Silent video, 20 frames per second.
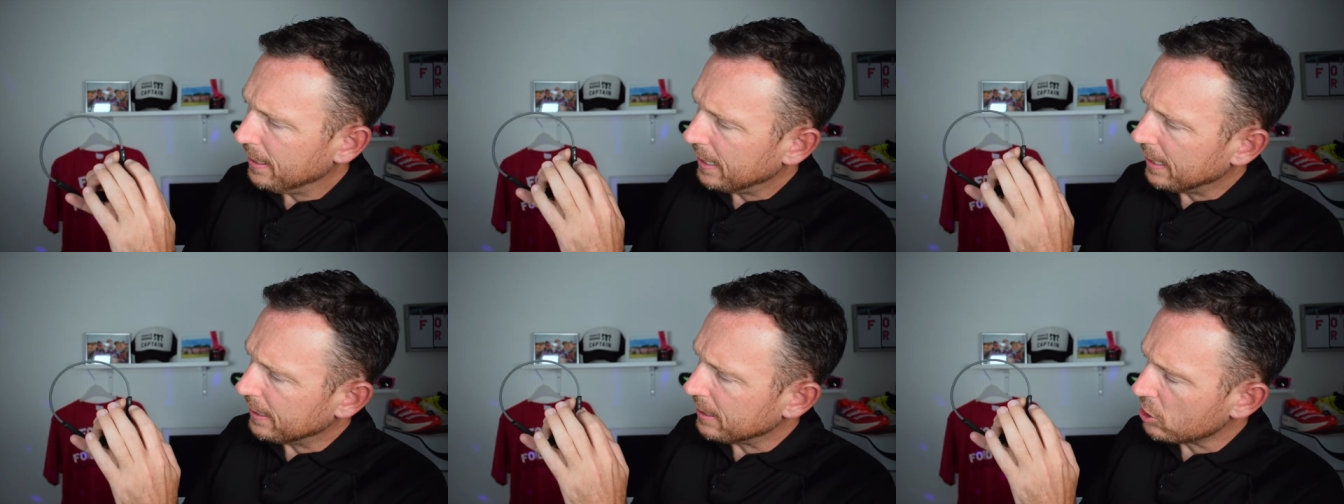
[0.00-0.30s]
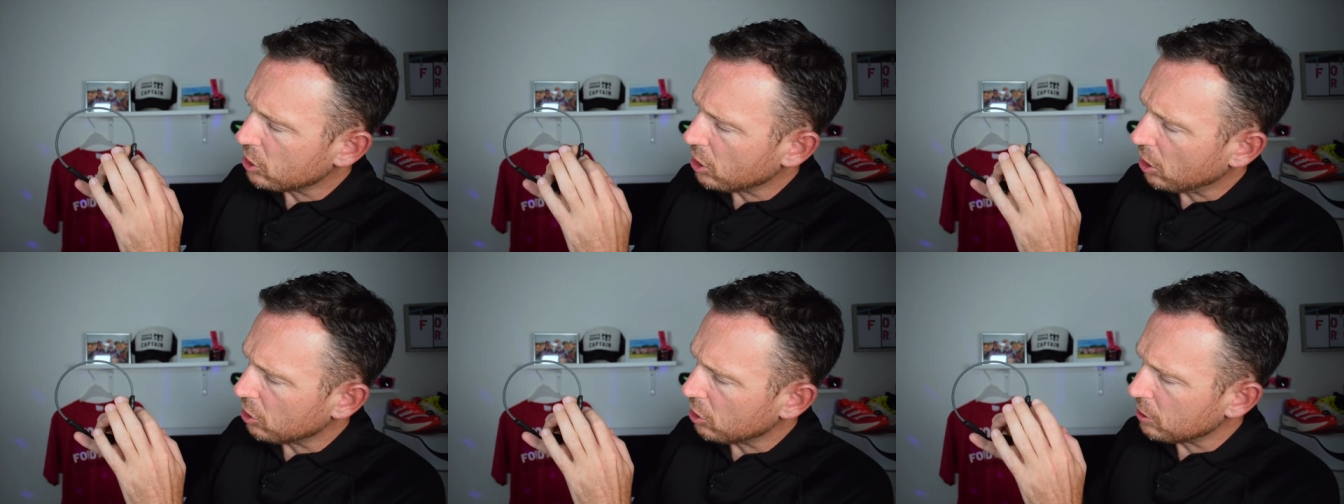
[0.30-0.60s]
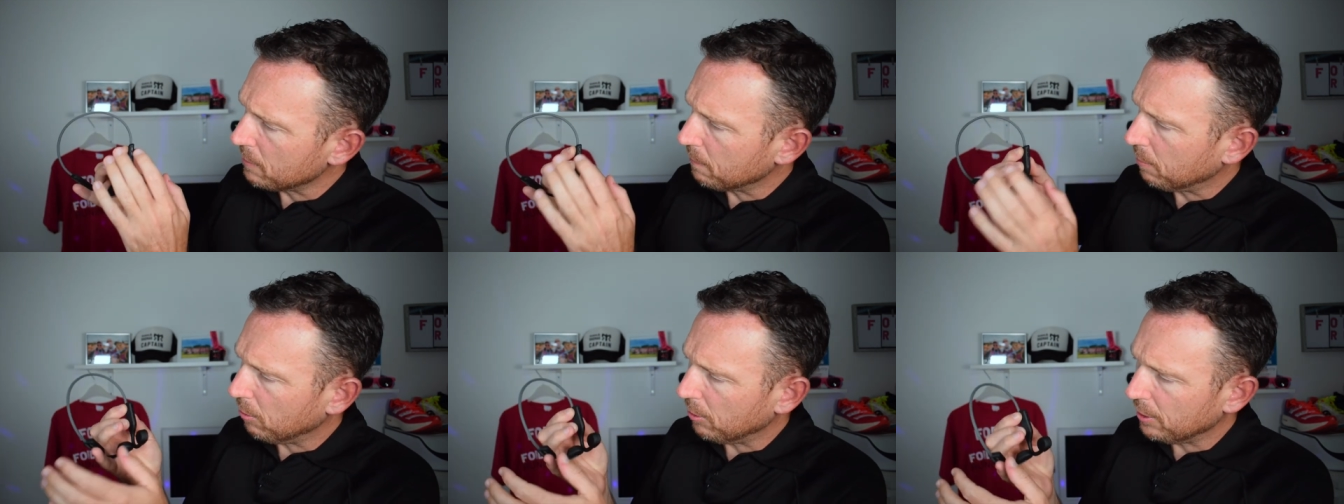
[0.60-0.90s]
and the
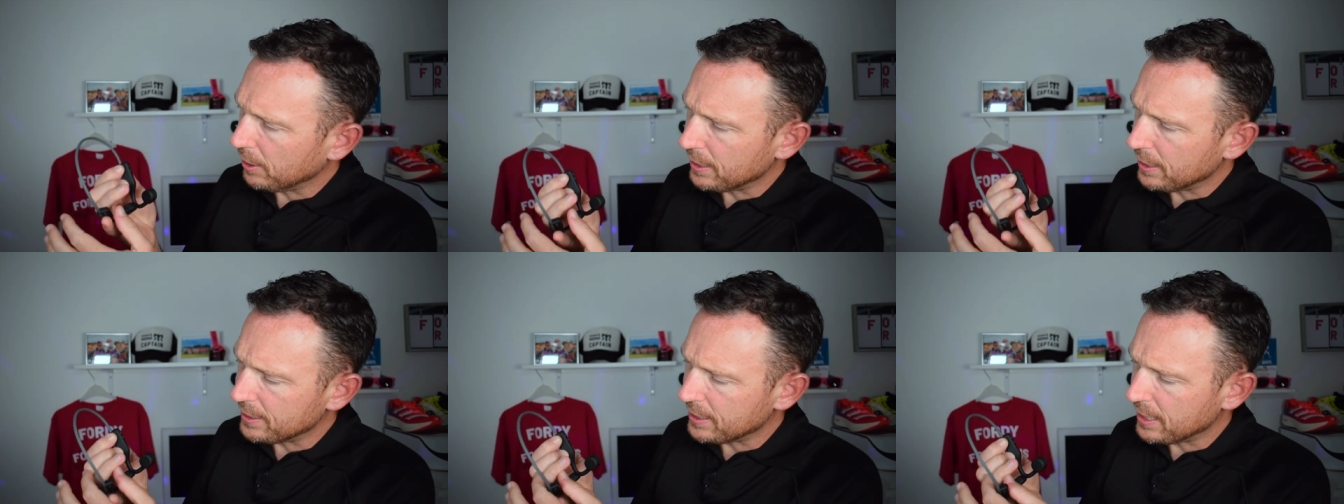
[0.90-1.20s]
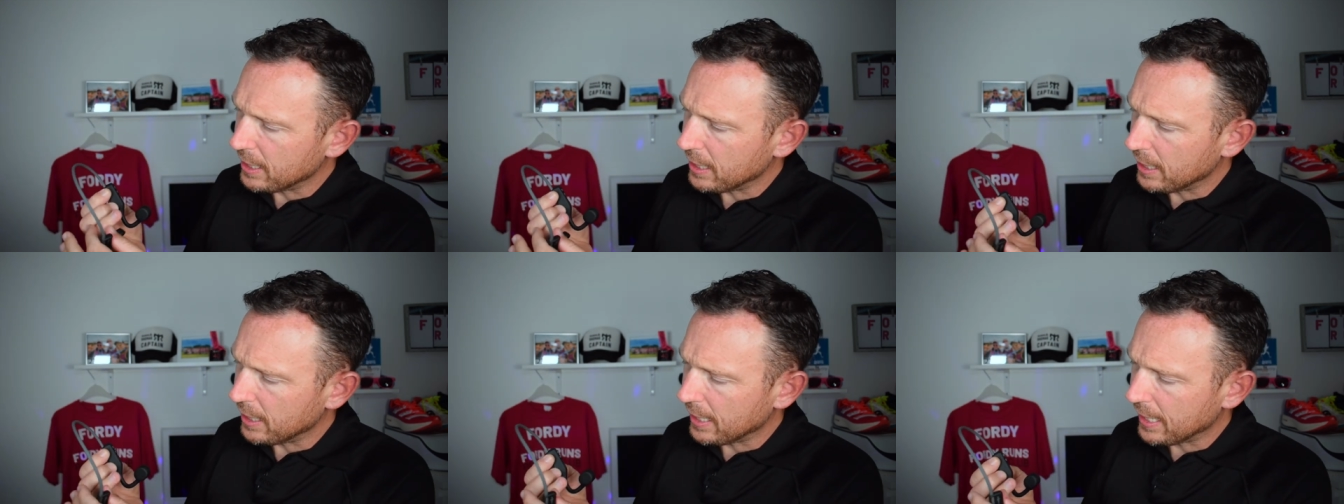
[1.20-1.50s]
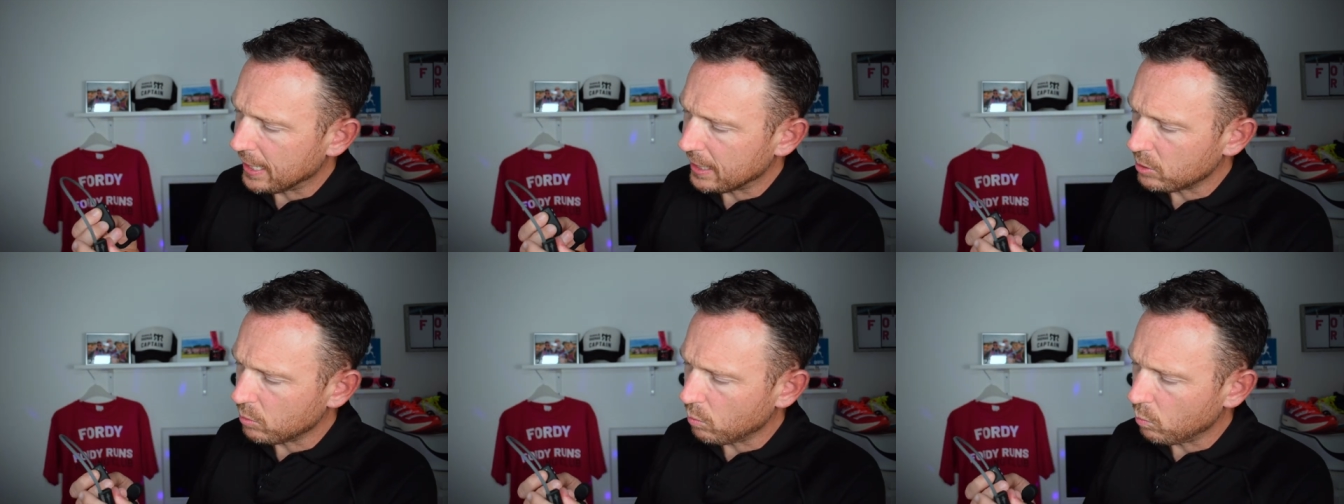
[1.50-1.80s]
charging point is here
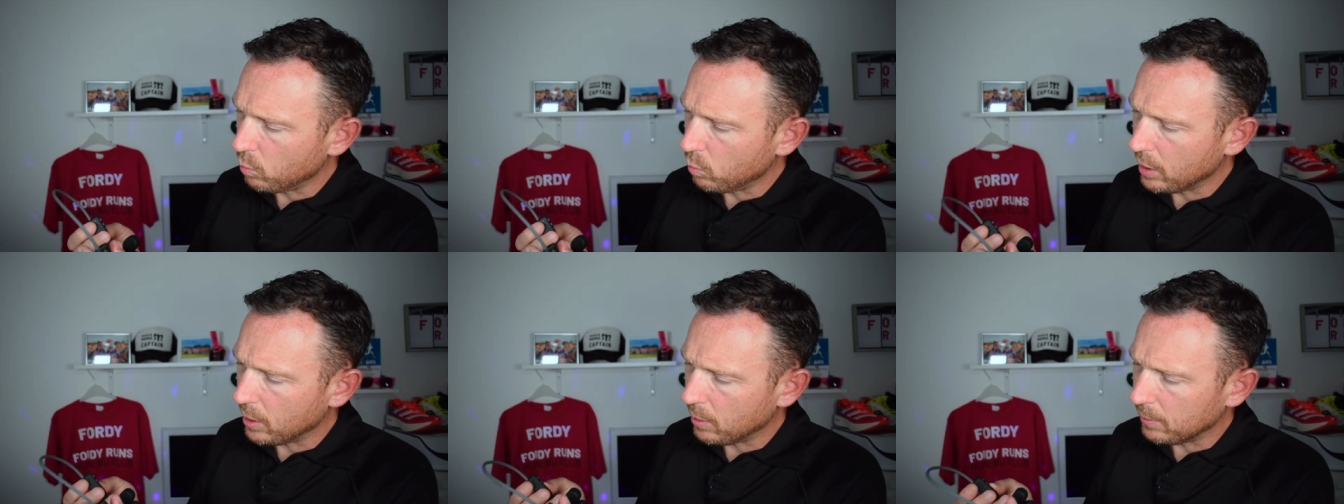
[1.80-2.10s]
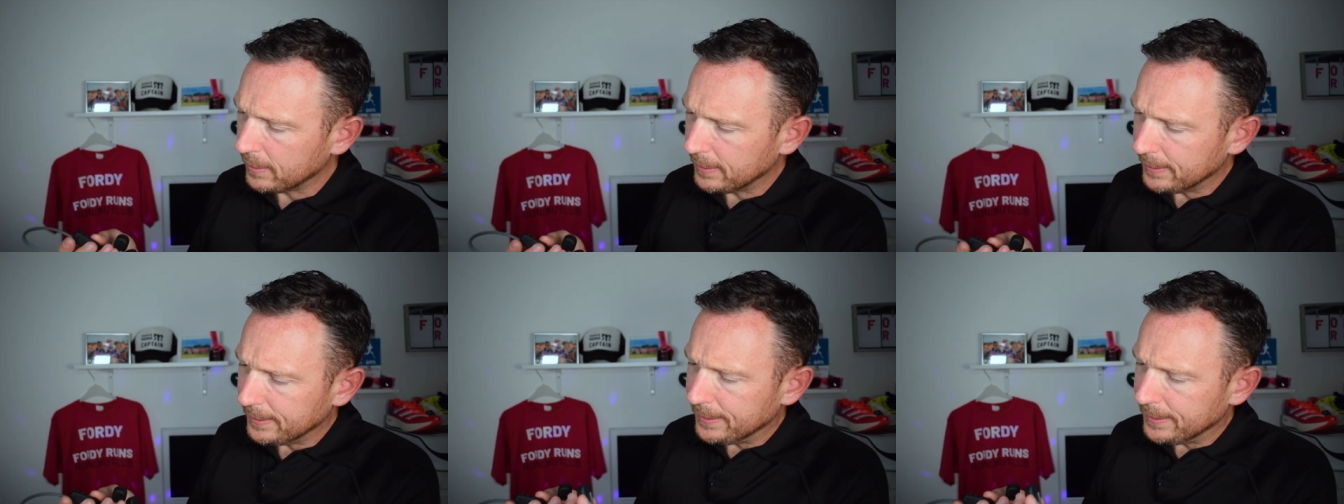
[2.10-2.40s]
as well.